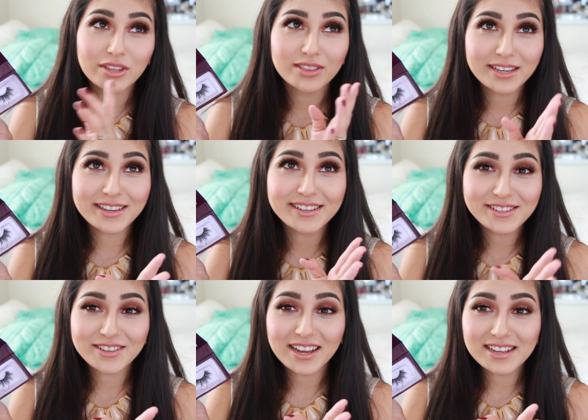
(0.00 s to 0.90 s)
The thing
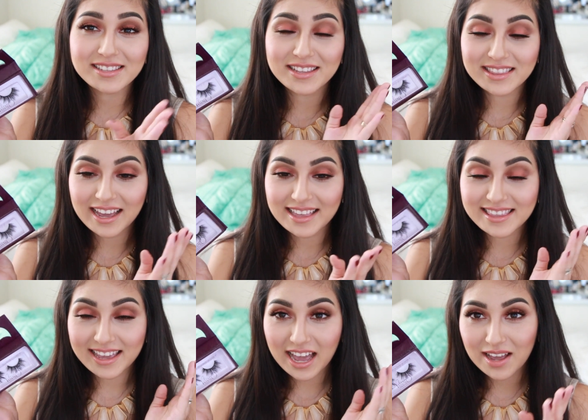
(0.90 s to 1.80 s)
is, you guys, that
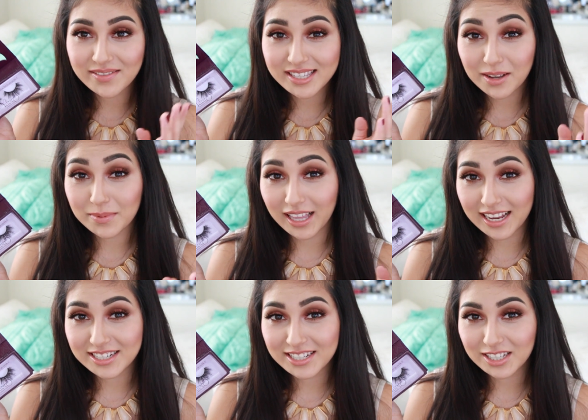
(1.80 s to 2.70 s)
they have some
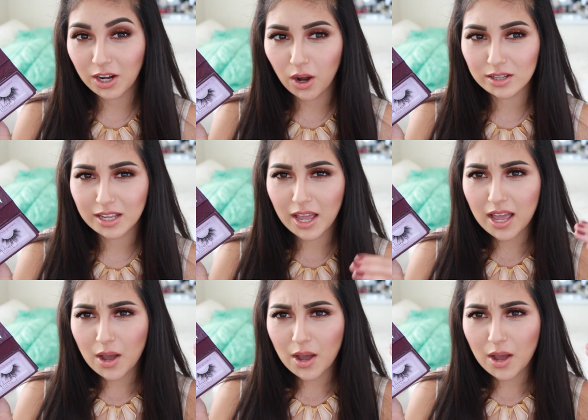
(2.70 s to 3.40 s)
lashes called